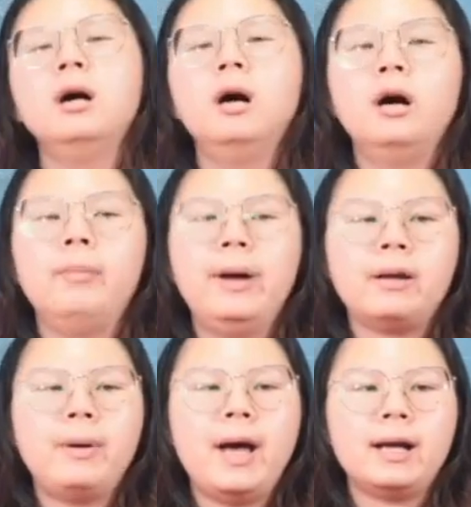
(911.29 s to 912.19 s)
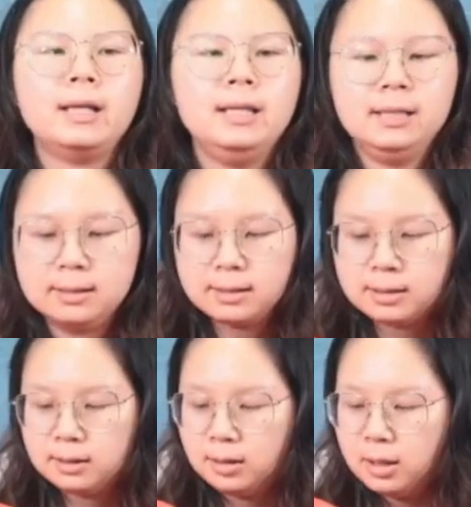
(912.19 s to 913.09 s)
uh, backpack is
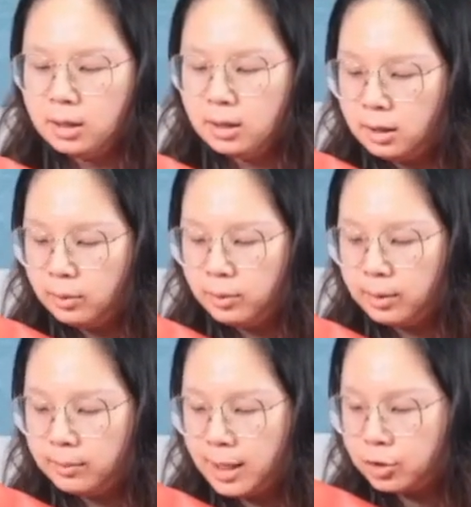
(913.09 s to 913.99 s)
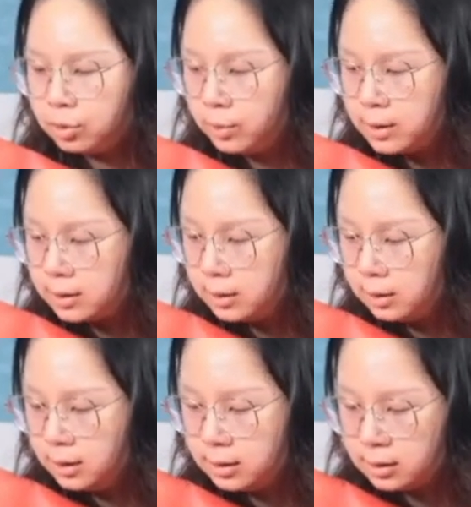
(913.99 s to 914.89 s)
uh, uh we matched with
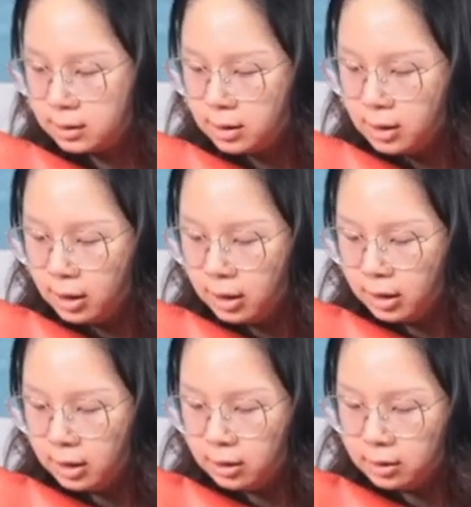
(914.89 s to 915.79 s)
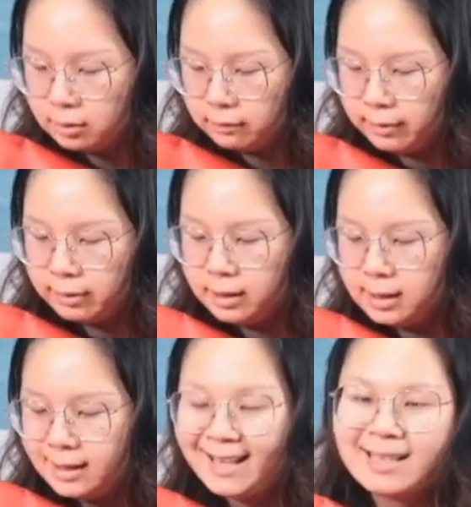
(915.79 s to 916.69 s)
this uh, very
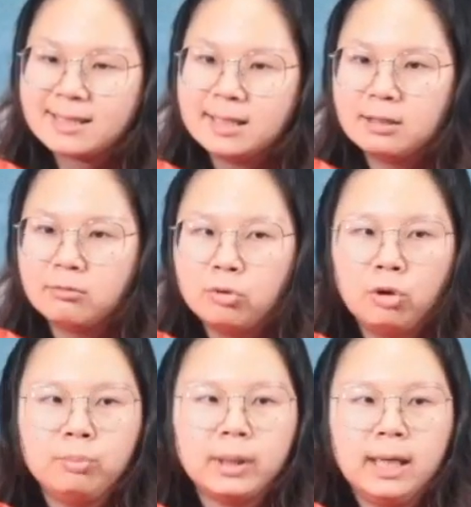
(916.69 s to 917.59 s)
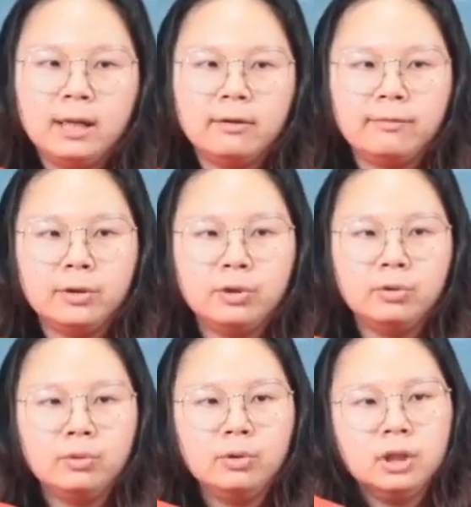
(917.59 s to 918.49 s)
elastic rope here for you
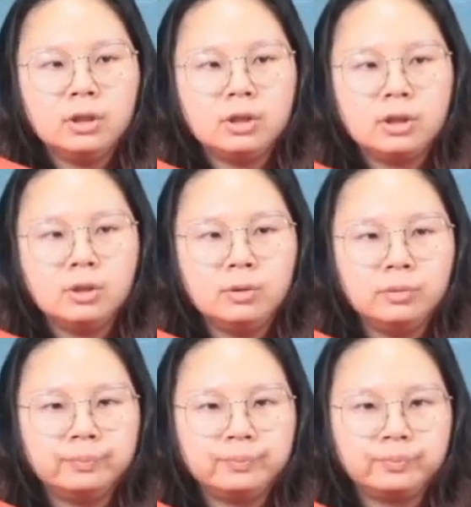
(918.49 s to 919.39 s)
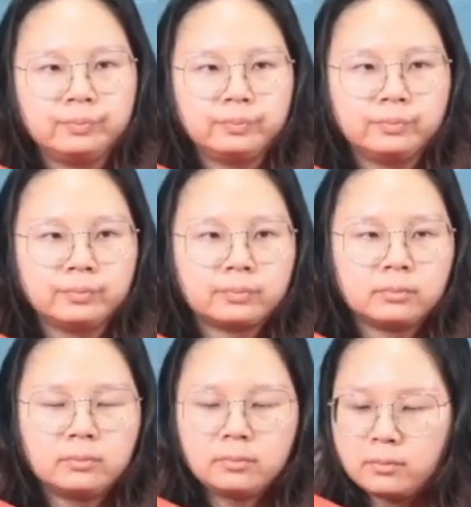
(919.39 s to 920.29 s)
to
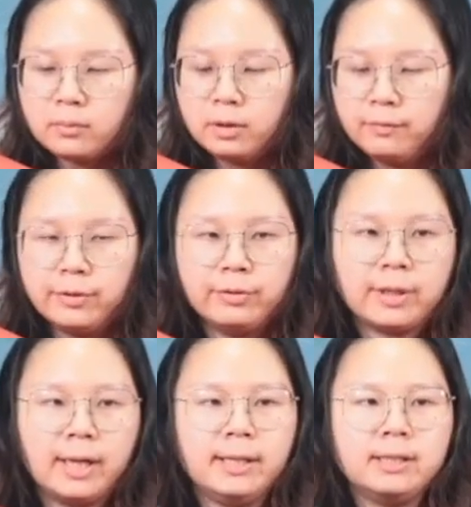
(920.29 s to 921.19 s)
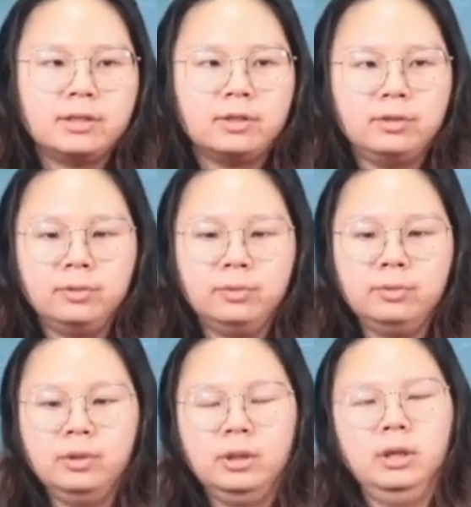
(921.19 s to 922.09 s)
for you guys to
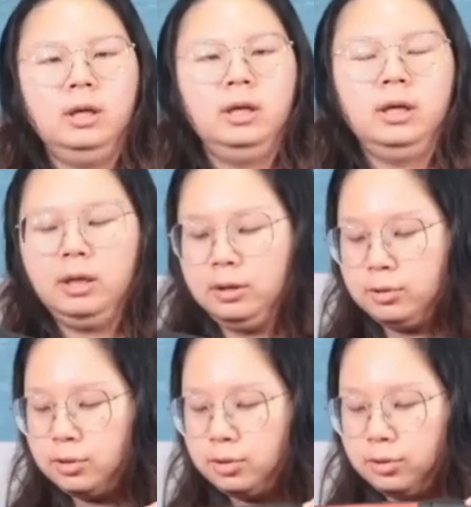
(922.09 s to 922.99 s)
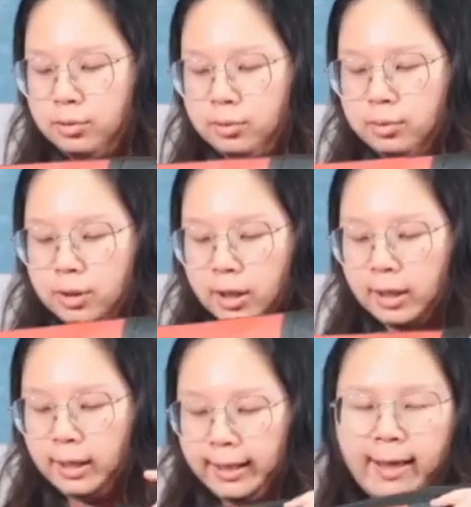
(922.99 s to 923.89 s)
uh, to
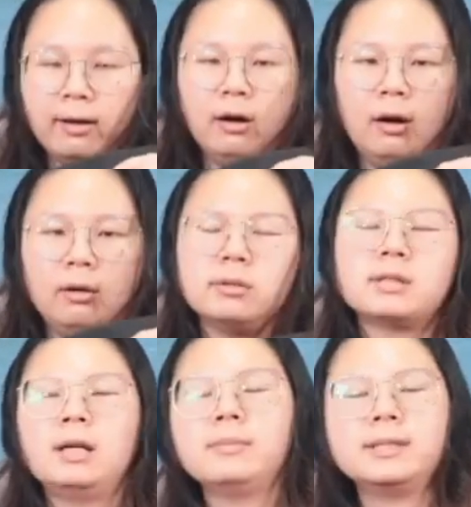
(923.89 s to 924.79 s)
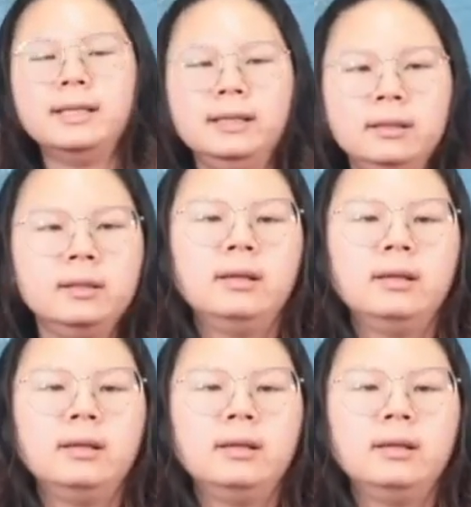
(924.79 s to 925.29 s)
hang on something